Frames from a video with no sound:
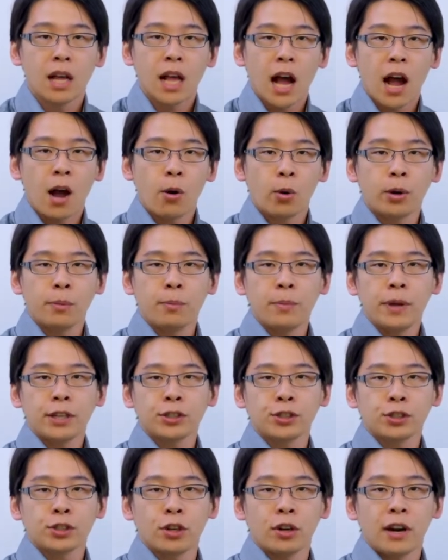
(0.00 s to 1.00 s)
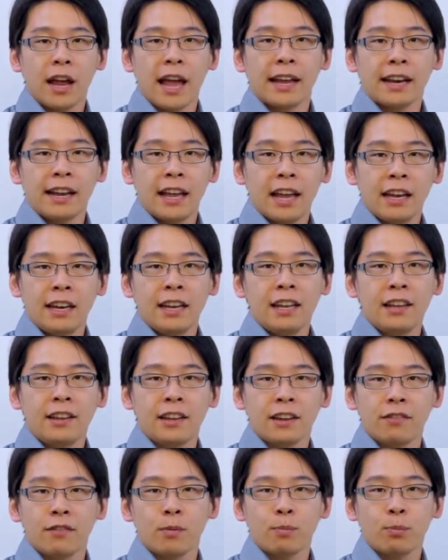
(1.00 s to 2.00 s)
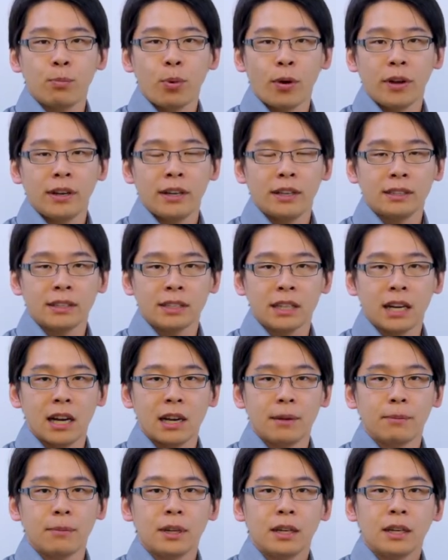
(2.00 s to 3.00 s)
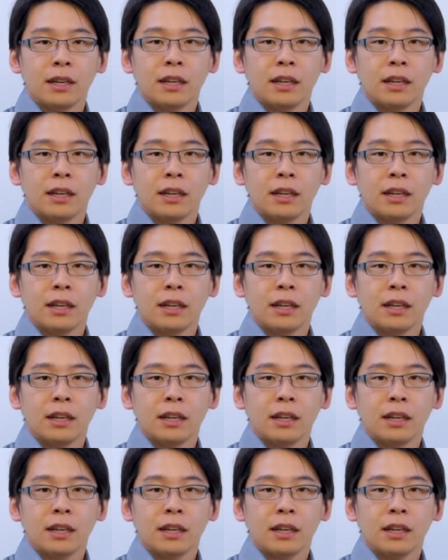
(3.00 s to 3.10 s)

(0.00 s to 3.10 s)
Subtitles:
I want to make sure at any given point in time,